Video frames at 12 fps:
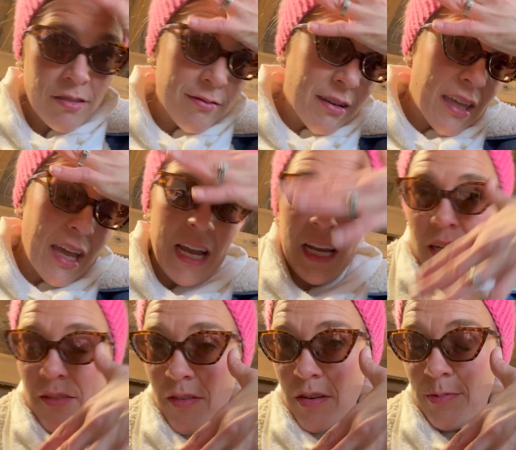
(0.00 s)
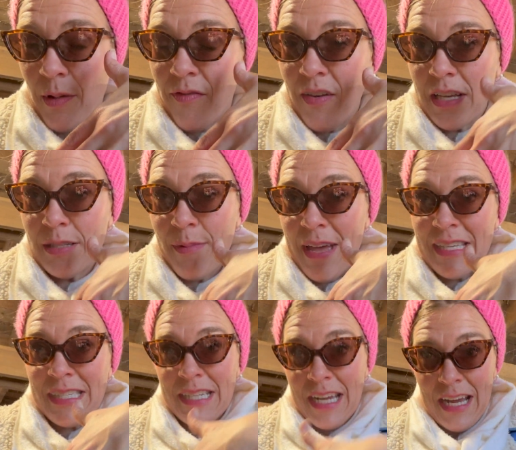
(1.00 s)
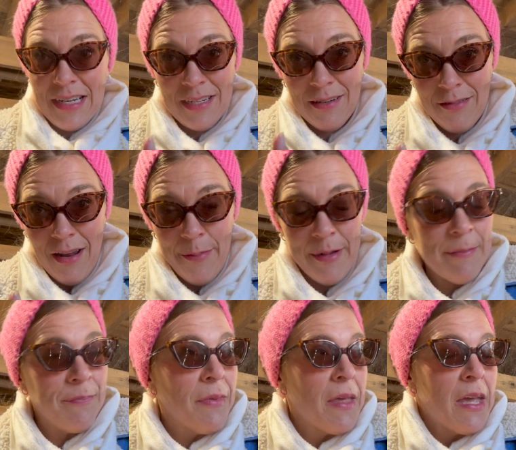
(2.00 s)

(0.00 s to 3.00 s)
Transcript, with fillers: Really, I could have used my face mask today. I didn't grab it.